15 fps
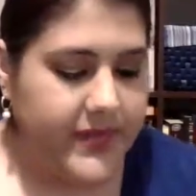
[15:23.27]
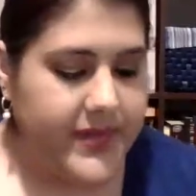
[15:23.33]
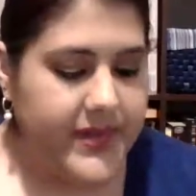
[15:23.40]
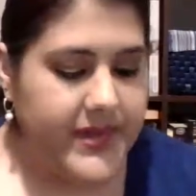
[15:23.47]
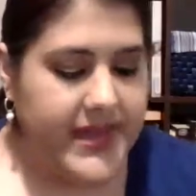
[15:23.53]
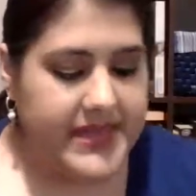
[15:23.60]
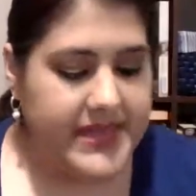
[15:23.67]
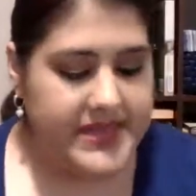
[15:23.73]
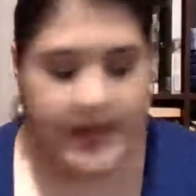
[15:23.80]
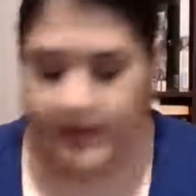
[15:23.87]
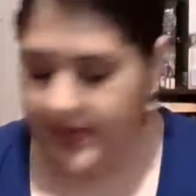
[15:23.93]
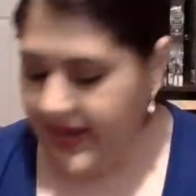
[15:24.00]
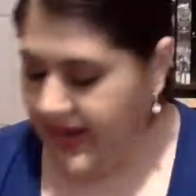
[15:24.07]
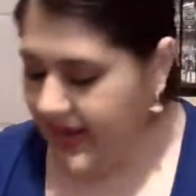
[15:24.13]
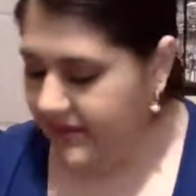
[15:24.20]
The next
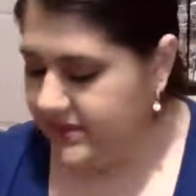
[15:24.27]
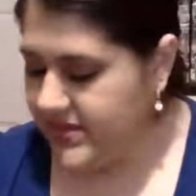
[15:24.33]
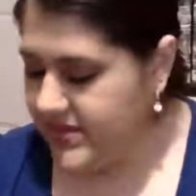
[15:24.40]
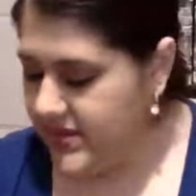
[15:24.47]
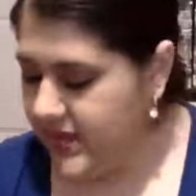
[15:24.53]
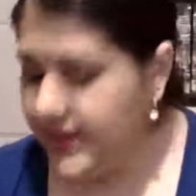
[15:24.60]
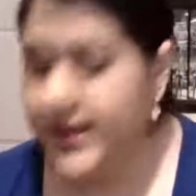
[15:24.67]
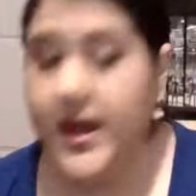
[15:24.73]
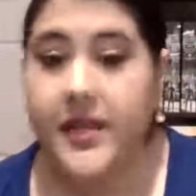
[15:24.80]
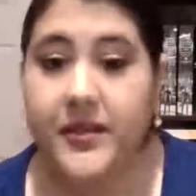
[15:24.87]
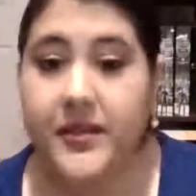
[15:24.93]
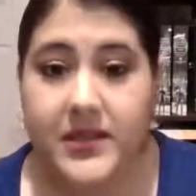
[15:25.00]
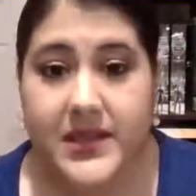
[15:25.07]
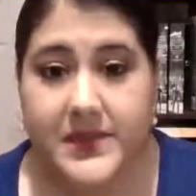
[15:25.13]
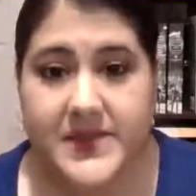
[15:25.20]
item I have is
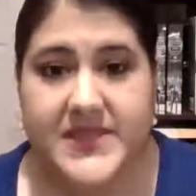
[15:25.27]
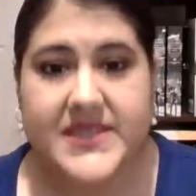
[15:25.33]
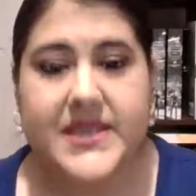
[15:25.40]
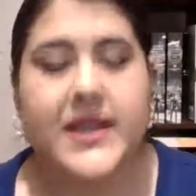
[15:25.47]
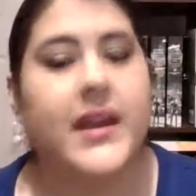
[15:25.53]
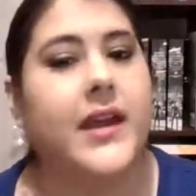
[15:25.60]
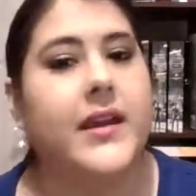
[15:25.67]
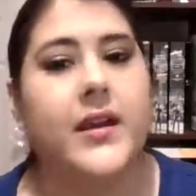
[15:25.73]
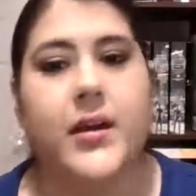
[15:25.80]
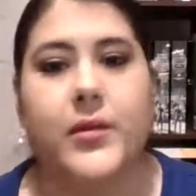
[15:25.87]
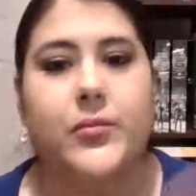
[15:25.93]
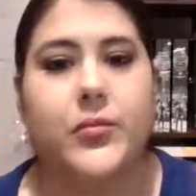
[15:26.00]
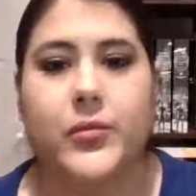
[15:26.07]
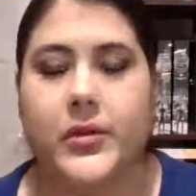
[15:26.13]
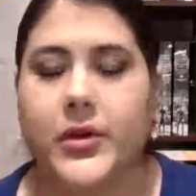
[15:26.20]
another lipstick. I know
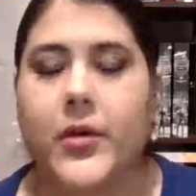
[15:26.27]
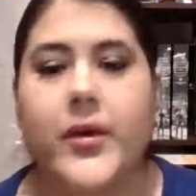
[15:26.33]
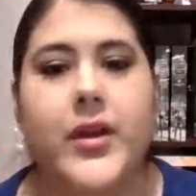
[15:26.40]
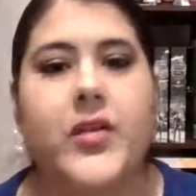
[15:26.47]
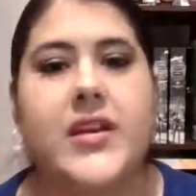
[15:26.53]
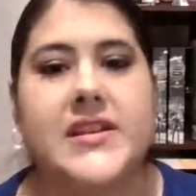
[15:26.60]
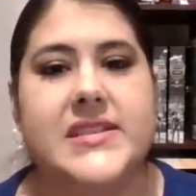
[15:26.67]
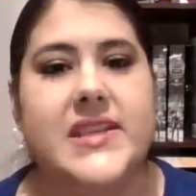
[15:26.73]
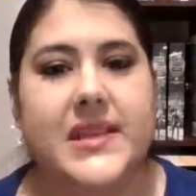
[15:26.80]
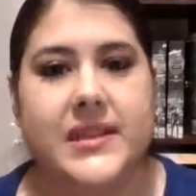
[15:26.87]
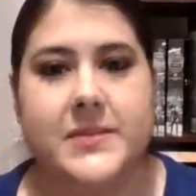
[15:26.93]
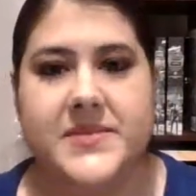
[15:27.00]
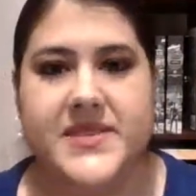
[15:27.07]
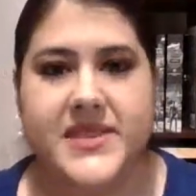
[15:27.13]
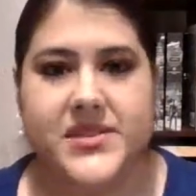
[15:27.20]
we're going crazy on
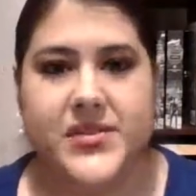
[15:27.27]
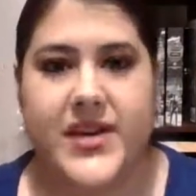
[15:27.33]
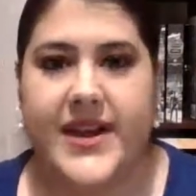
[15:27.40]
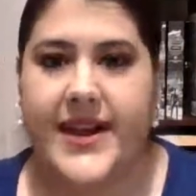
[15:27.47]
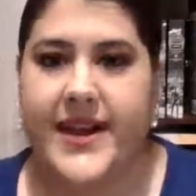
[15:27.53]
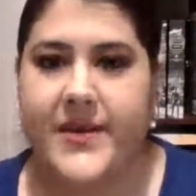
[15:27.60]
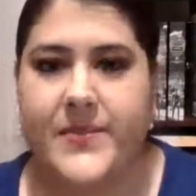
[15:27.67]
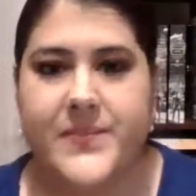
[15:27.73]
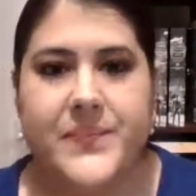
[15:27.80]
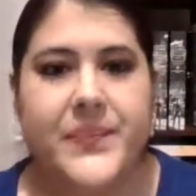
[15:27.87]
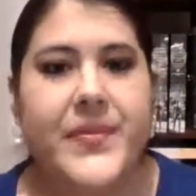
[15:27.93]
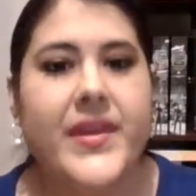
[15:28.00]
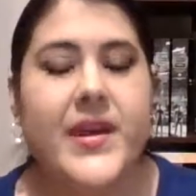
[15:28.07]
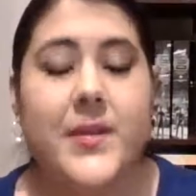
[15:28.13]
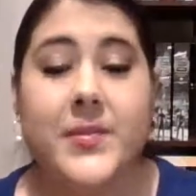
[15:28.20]
lipsticks right now.
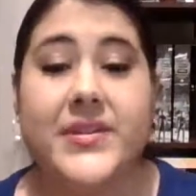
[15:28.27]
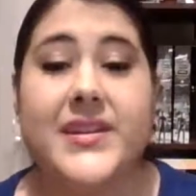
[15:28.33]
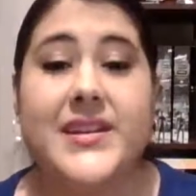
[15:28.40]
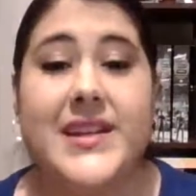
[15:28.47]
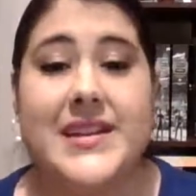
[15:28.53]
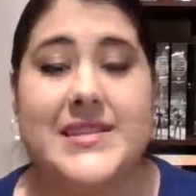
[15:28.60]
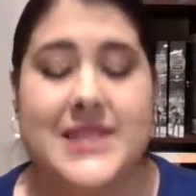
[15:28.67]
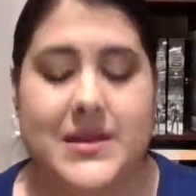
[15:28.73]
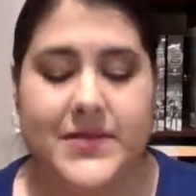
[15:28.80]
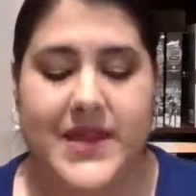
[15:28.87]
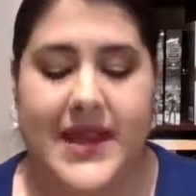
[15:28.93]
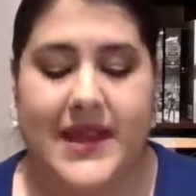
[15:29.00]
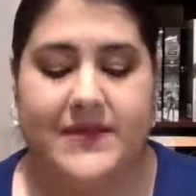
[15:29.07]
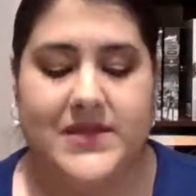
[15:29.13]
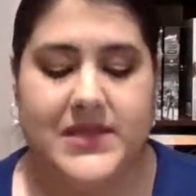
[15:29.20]
But the next item I
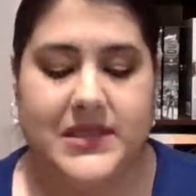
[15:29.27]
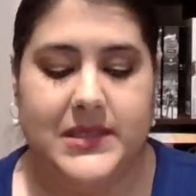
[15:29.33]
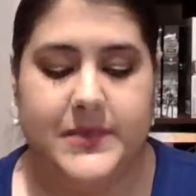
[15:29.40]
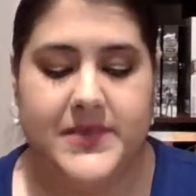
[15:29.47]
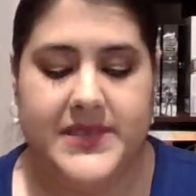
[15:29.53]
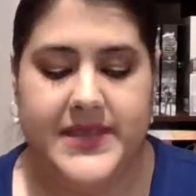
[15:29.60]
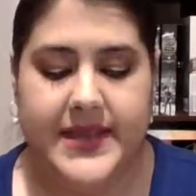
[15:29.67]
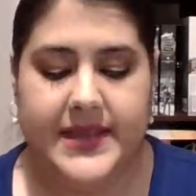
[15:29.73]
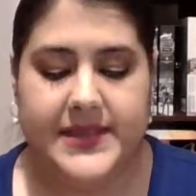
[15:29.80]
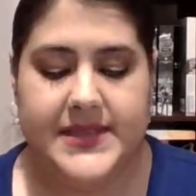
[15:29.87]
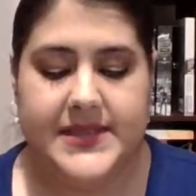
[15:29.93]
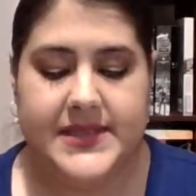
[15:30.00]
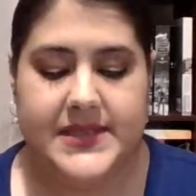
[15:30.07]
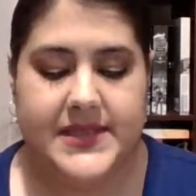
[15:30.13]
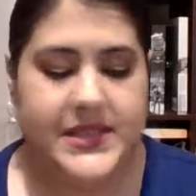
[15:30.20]
have is a lipstick.
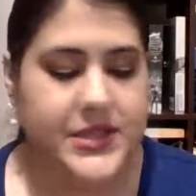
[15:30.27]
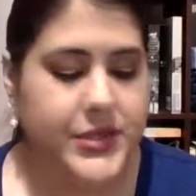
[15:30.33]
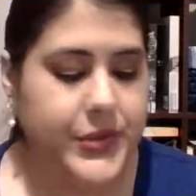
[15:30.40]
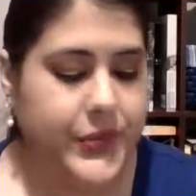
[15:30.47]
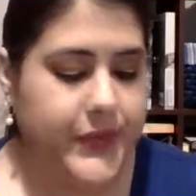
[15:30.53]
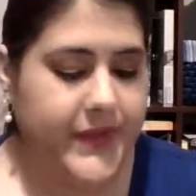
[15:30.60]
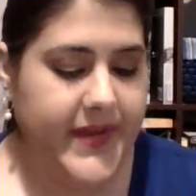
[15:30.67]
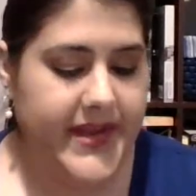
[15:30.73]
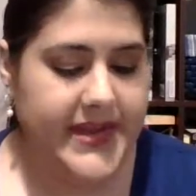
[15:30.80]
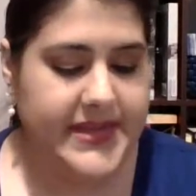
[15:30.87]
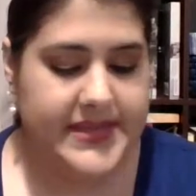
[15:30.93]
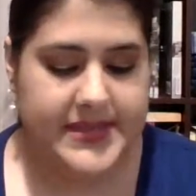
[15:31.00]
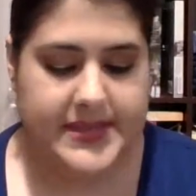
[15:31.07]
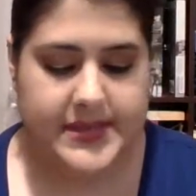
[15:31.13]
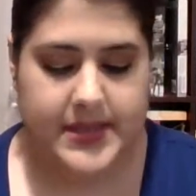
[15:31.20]
This is the Too
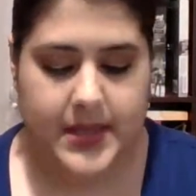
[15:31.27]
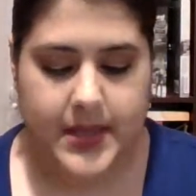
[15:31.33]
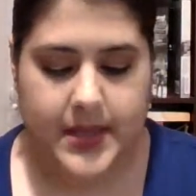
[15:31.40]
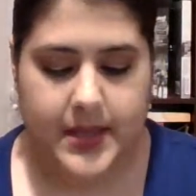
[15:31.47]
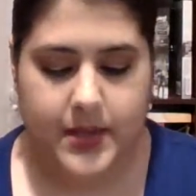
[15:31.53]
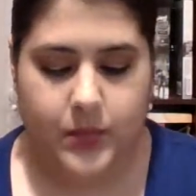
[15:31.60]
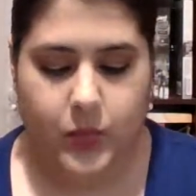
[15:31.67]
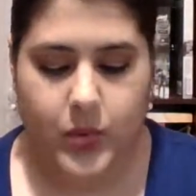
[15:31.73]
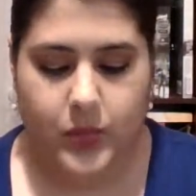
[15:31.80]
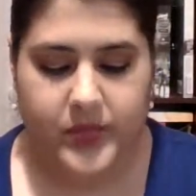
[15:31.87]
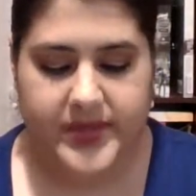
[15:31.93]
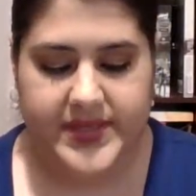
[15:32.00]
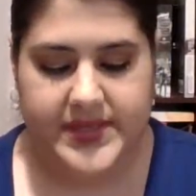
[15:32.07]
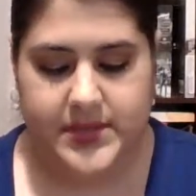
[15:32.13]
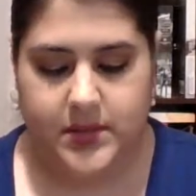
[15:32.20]
Faced, what were
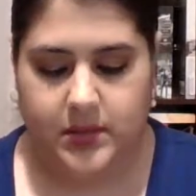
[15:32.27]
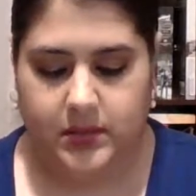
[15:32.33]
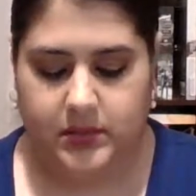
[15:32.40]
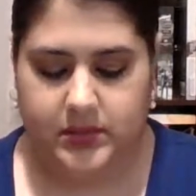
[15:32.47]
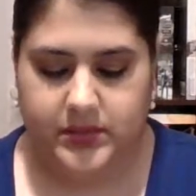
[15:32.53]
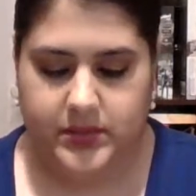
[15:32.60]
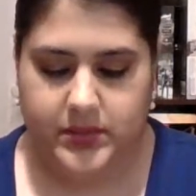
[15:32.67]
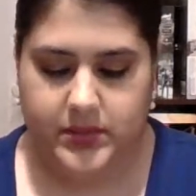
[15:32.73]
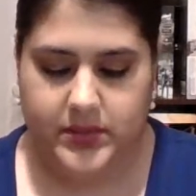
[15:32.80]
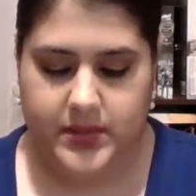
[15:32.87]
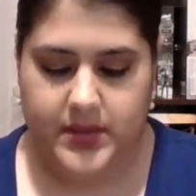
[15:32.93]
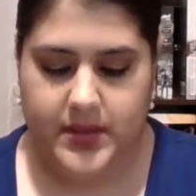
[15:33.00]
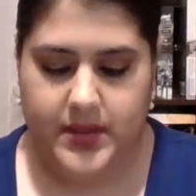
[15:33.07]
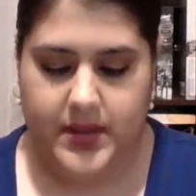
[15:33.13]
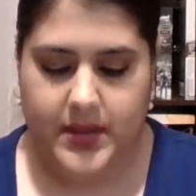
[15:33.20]
these called? I
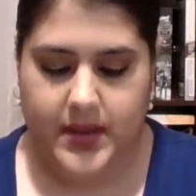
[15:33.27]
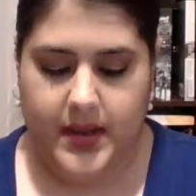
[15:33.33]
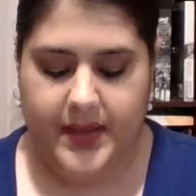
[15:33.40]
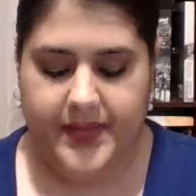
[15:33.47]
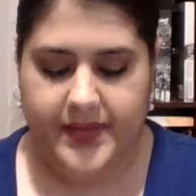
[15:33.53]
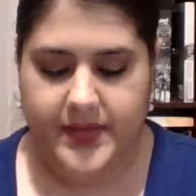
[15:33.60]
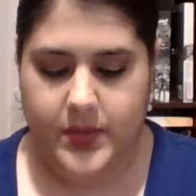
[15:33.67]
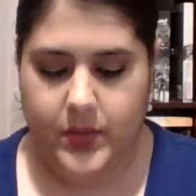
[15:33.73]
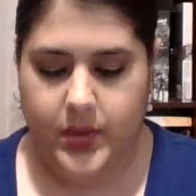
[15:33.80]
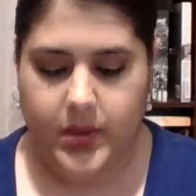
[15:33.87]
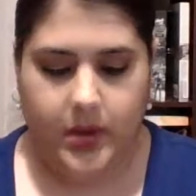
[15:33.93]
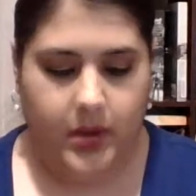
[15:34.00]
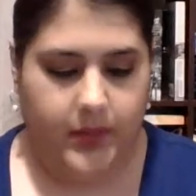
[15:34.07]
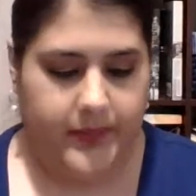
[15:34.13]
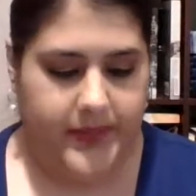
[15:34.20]
think they were
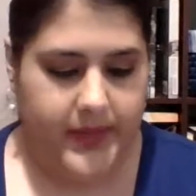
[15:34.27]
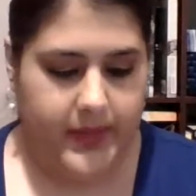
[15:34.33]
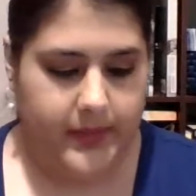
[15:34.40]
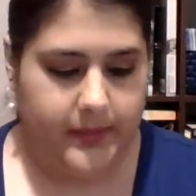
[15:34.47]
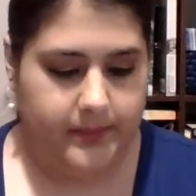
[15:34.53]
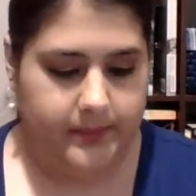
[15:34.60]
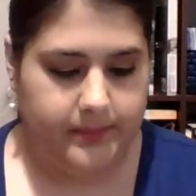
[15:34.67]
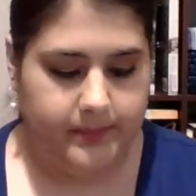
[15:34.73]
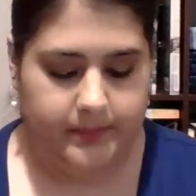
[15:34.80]
called the